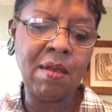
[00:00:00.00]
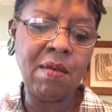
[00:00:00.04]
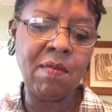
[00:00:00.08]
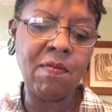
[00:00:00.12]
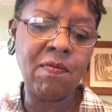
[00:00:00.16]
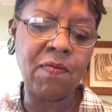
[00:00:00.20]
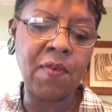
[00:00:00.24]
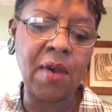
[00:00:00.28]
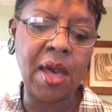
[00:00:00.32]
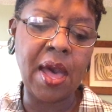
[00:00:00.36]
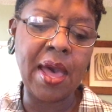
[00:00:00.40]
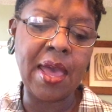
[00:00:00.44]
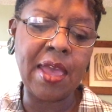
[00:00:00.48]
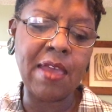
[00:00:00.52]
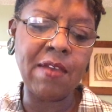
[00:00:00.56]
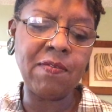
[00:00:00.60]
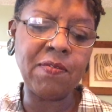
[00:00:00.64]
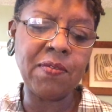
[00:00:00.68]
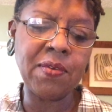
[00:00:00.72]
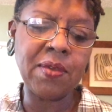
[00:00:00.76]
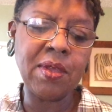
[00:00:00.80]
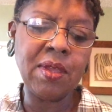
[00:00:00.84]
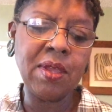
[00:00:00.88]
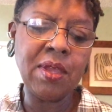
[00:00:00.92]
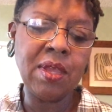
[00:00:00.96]
5,
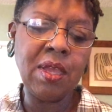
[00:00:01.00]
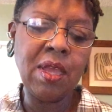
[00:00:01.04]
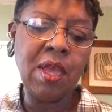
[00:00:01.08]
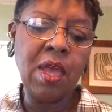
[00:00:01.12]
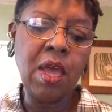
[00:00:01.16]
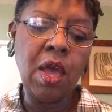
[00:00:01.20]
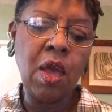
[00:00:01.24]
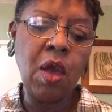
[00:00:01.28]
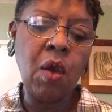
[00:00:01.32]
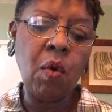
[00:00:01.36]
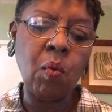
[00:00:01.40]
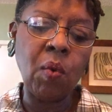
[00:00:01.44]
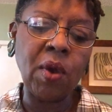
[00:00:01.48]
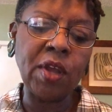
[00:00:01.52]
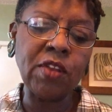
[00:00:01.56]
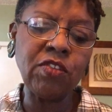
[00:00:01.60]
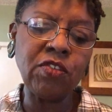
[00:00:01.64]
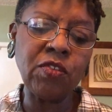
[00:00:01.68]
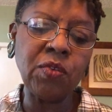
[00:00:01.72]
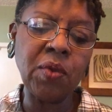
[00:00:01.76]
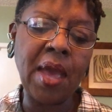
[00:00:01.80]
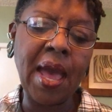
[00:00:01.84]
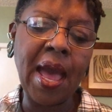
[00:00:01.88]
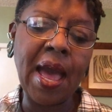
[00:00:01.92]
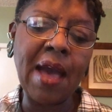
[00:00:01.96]
once
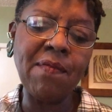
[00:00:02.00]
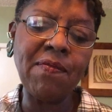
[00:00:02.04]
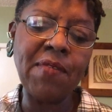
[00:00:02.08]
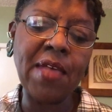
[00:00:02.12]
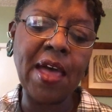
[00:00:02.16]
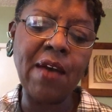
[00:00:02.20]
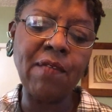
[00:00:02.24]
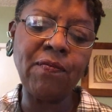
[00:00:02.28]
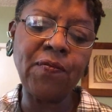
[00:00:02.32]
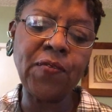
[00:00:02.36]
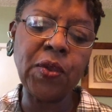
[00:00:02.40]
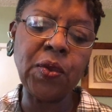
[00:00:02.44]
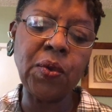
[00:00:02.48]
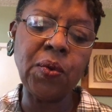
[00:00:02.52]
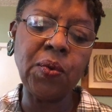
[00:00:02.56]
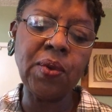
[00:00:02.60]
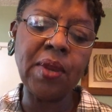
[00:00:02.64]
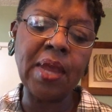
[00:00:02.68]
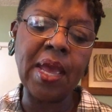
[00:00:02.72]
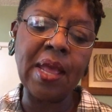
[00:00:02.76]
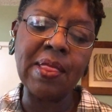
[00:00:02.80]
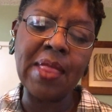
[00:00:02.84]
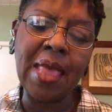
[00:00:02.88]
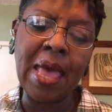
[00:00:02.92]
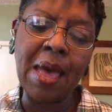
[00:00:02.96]
you have that food
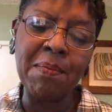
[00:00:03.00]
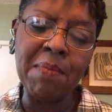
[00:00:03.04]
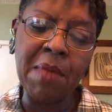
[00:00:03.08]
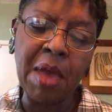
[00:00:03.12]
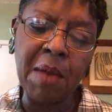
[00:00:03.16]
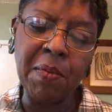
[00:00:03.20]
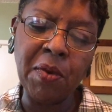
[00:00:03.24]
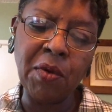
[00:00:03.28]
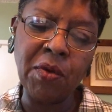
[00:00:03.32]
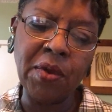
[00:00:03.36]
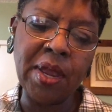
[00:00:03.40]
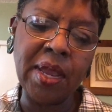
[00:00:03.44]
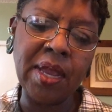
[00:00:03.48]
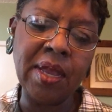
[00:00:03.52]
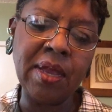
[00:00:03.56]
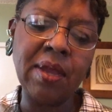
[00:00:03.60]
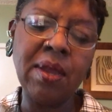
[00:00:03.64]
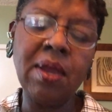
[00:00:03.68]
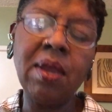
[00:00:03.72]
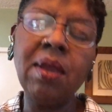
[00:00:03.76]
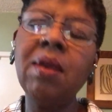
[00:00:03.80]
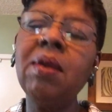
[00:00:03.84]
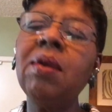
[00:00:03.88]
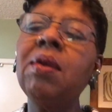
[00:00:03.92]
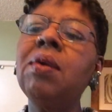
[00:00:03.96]
and that memory,
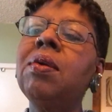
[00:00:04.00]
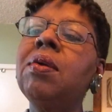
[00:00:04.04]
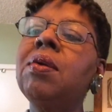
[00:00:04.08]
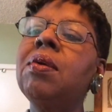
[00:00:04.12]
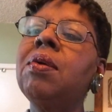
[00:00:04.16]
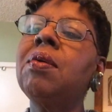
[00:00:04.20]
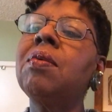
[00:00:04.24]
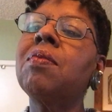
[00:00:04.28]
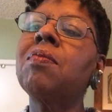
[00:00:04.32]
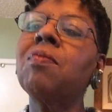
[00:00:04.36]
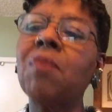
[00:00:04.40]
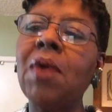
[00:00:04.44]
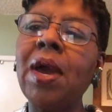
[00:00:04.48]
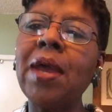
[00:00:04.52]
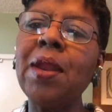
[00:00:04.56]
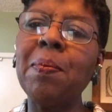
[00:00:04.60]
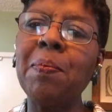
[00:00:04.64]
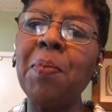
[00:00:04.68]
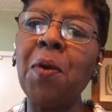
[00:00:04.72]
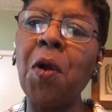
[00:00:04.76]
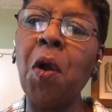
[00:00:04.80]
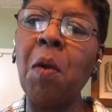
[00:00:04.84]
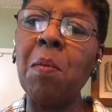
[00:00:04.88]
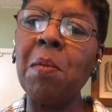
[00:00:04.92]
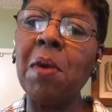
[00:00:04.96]
write a
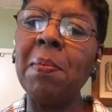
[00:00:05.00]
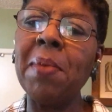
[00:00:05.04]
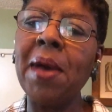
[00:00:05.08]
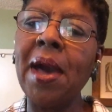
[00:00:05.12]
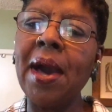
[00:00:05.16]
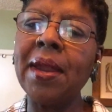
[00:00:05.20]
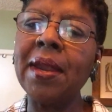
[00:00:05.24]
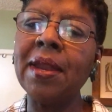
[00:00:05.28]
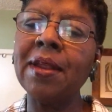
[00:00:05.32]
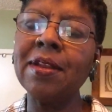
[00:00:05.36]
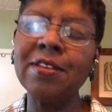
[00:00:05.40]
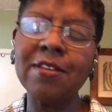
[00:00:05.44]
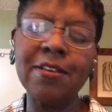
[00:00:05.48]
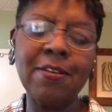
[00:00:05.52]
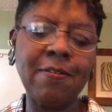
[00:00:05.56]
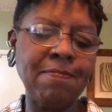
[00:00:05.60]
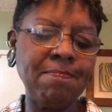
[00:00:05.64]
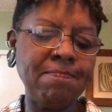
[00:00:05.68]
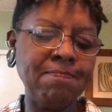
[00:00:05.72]
poem about it.